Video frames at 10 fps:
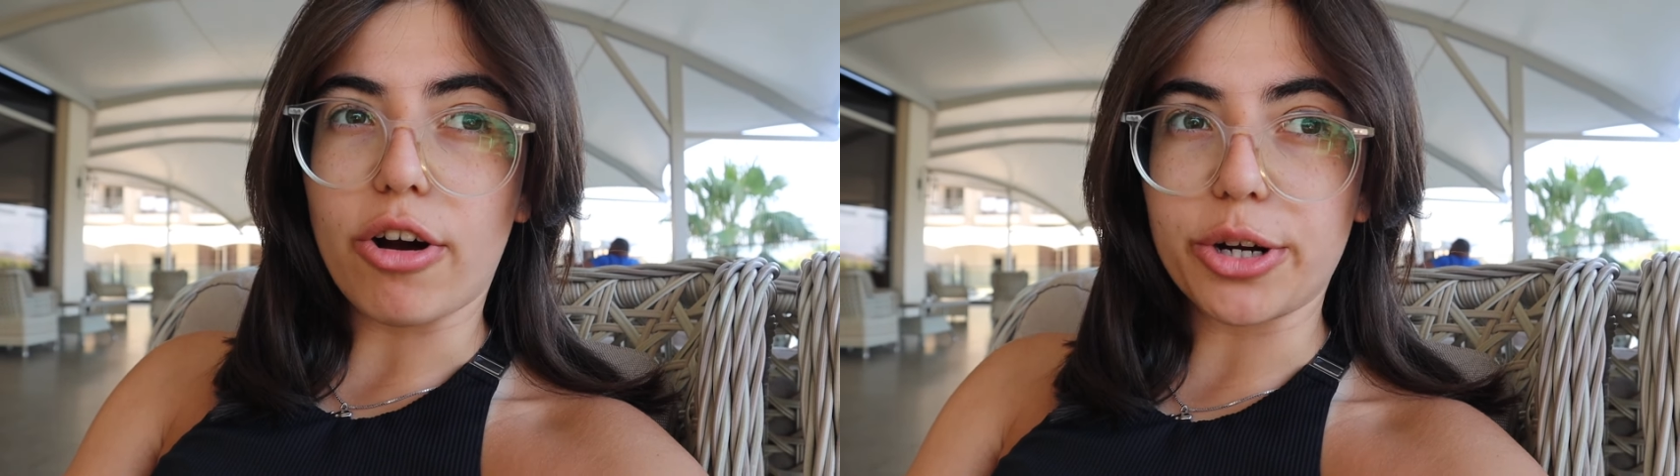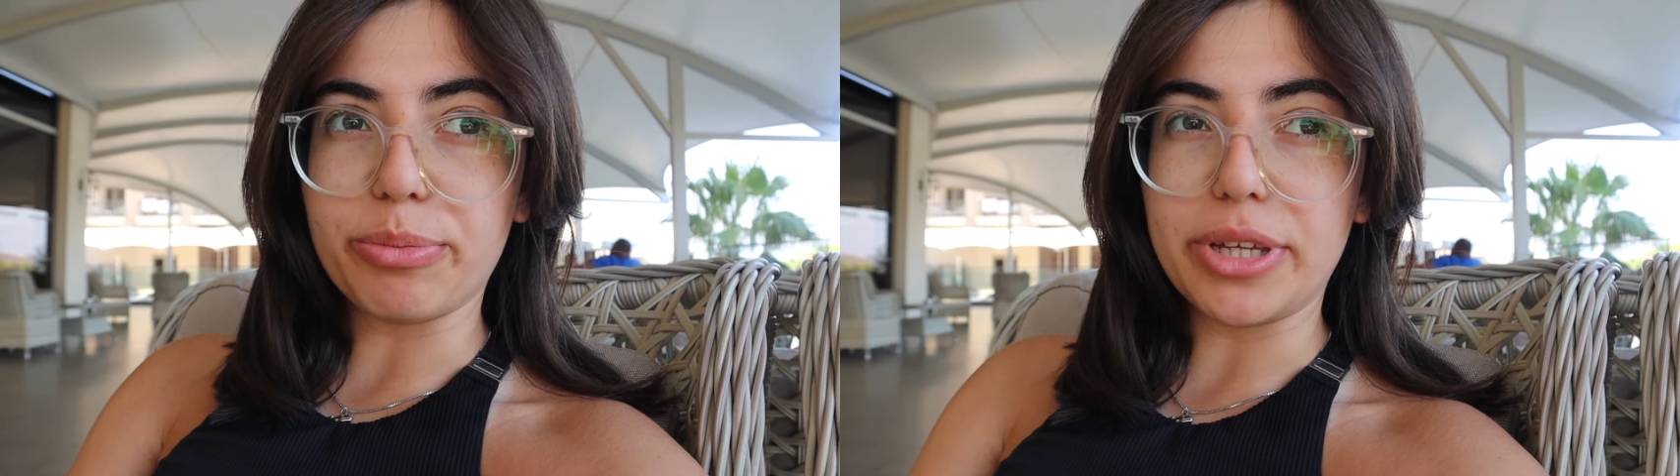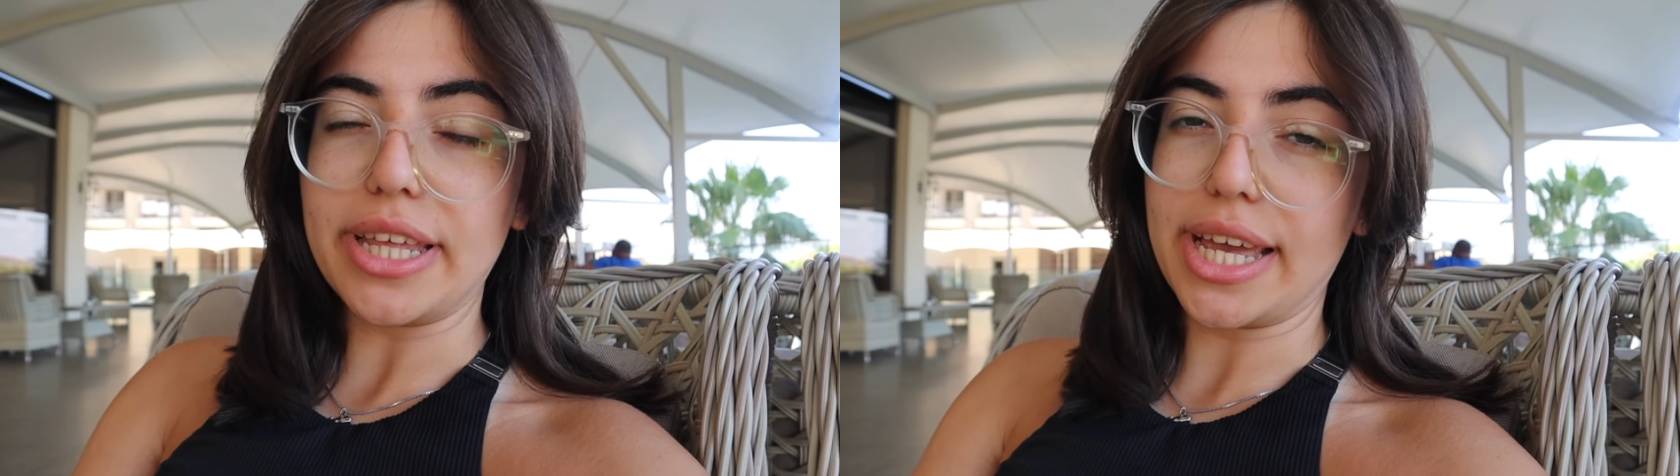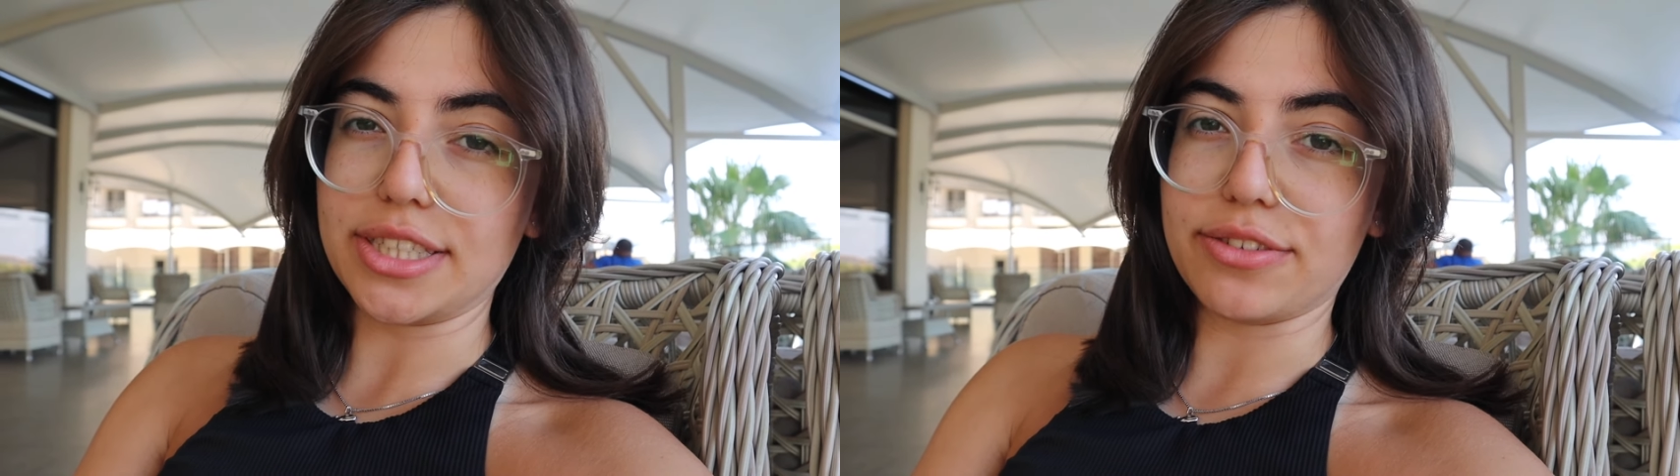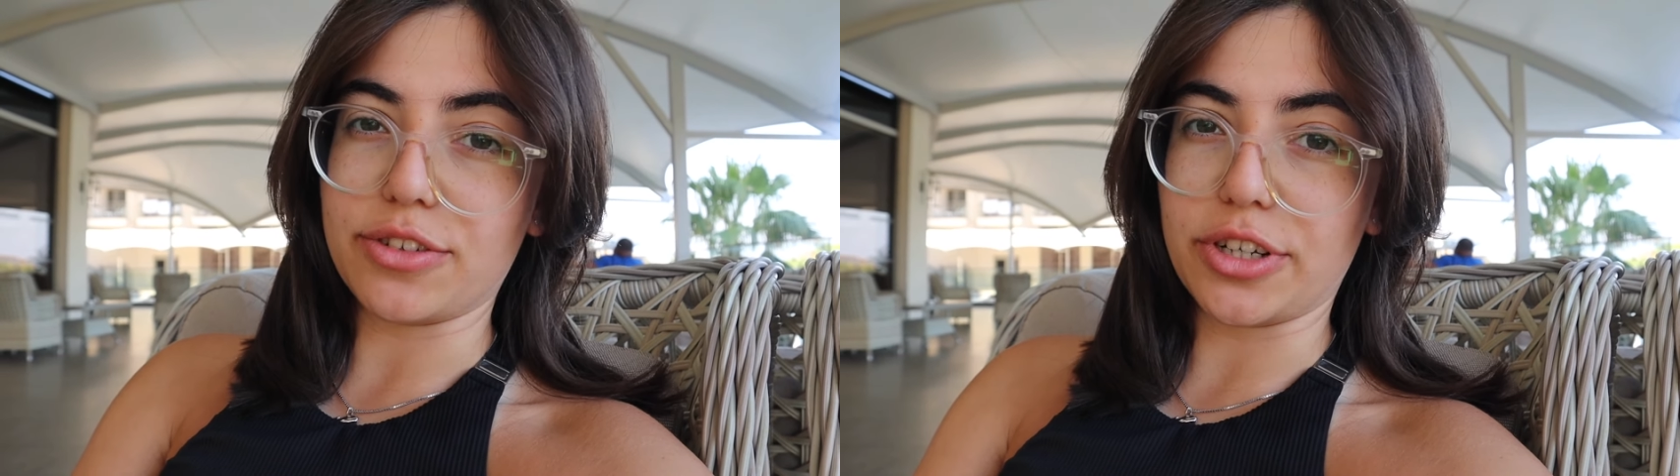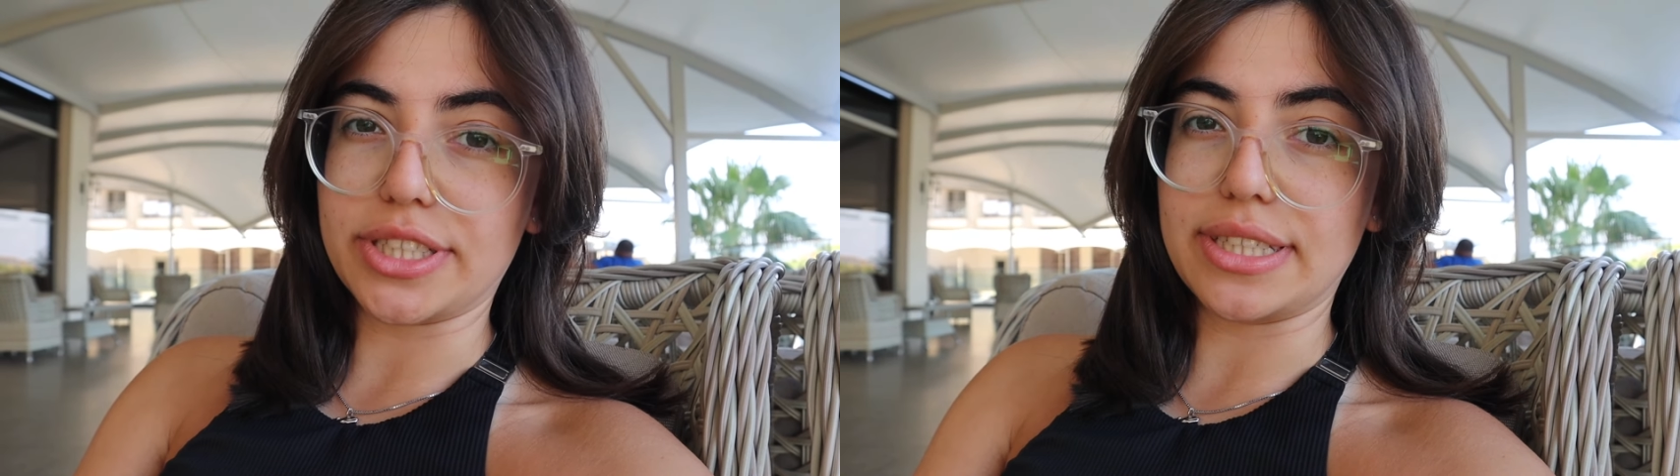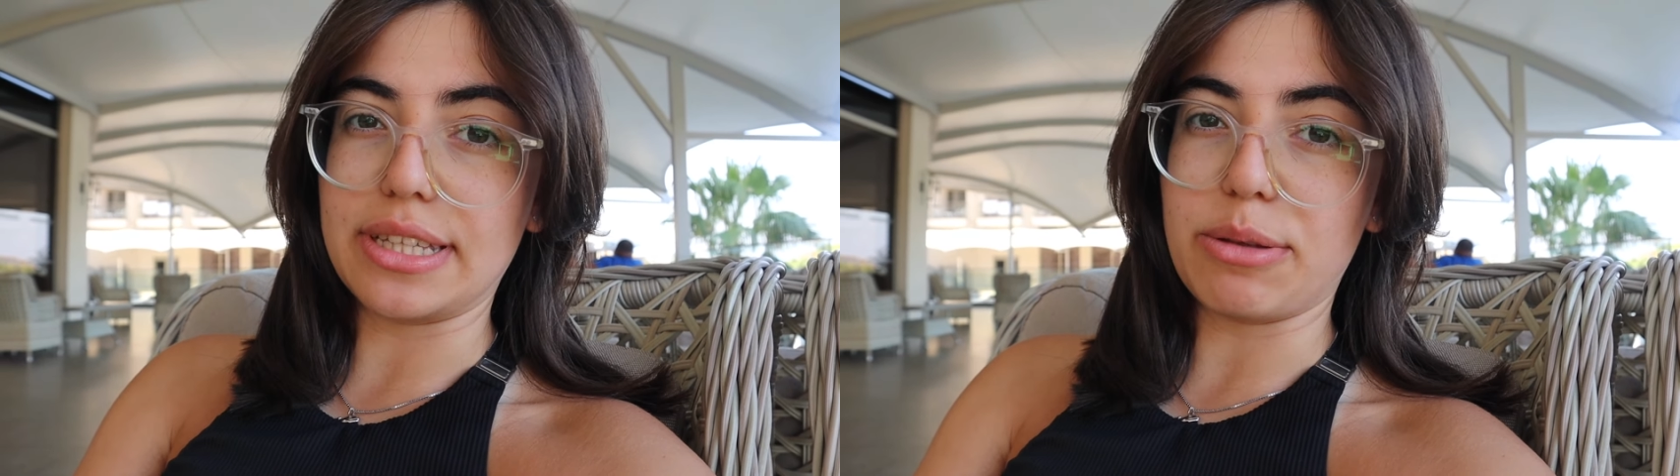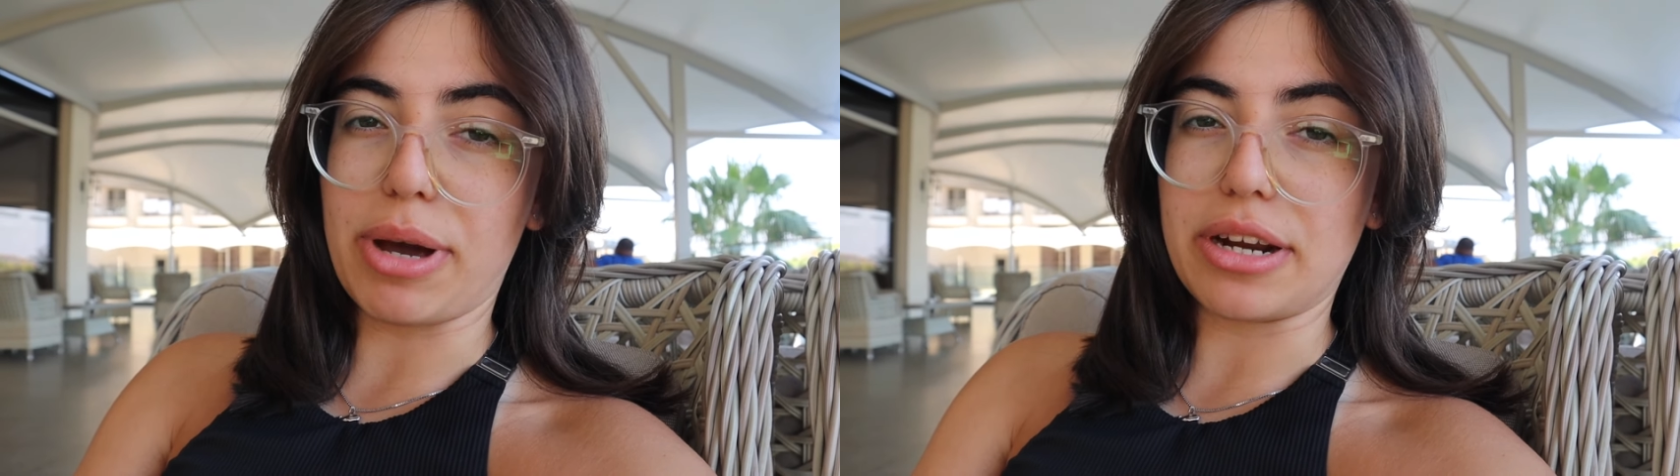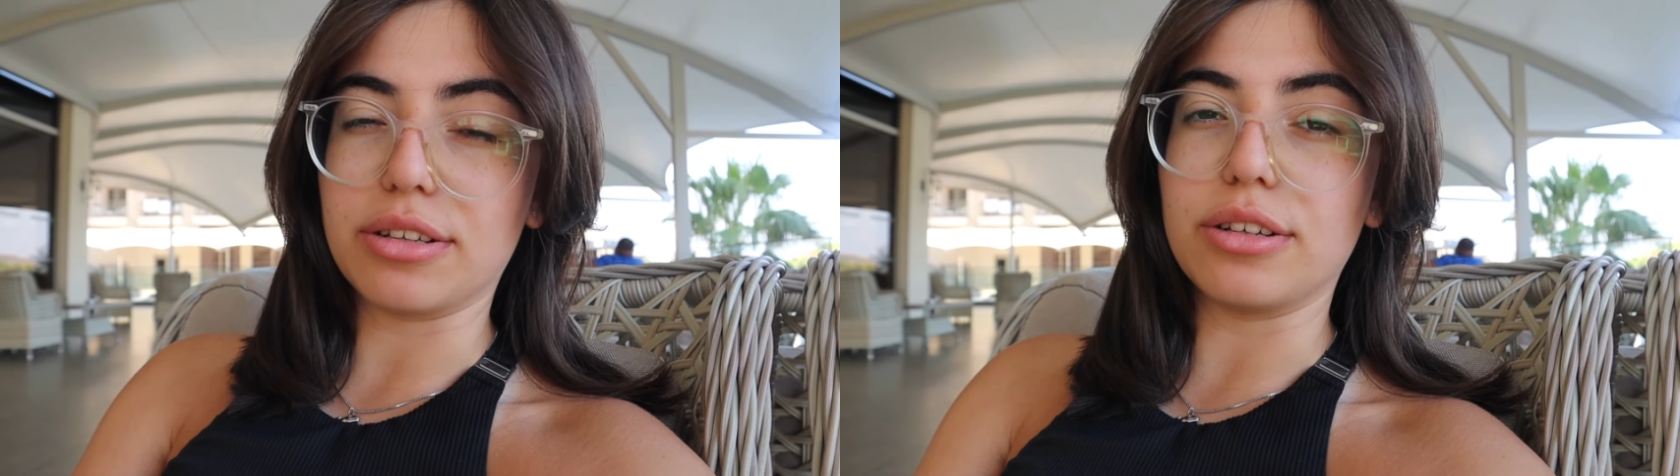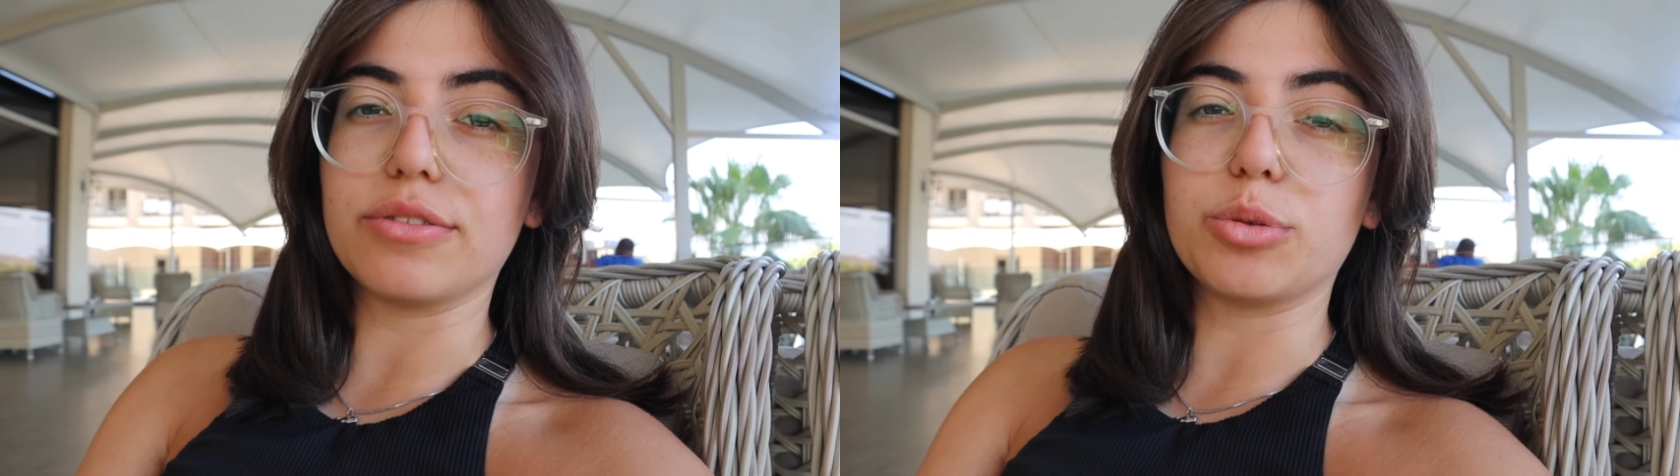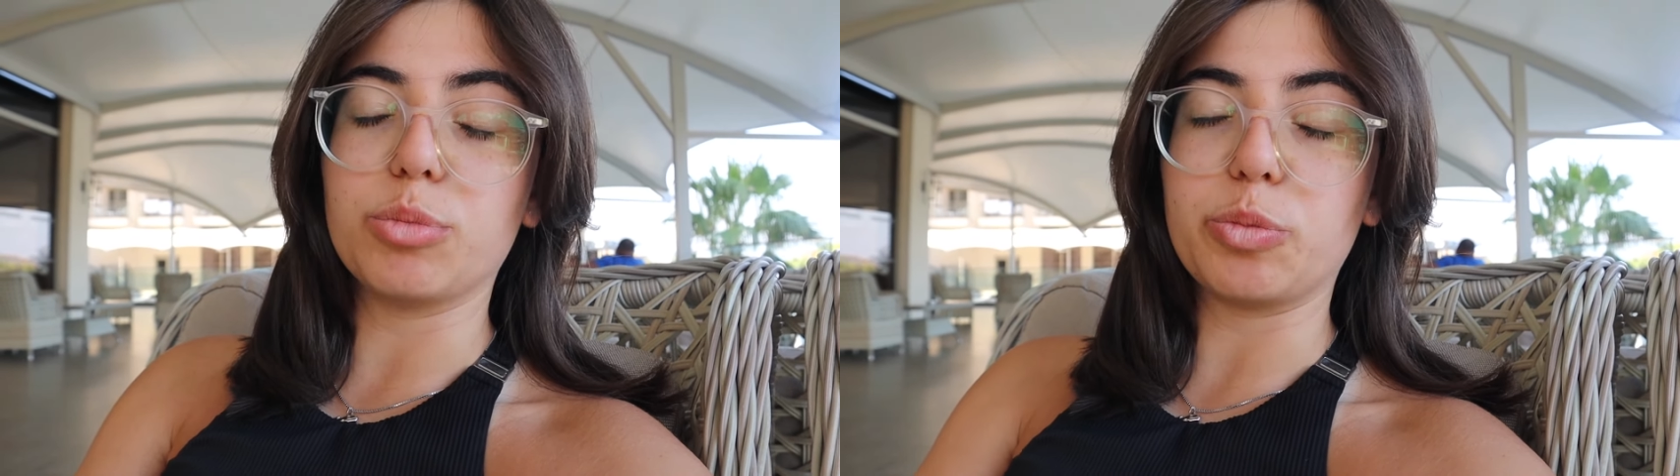army in the hands of Turks in the Battle of the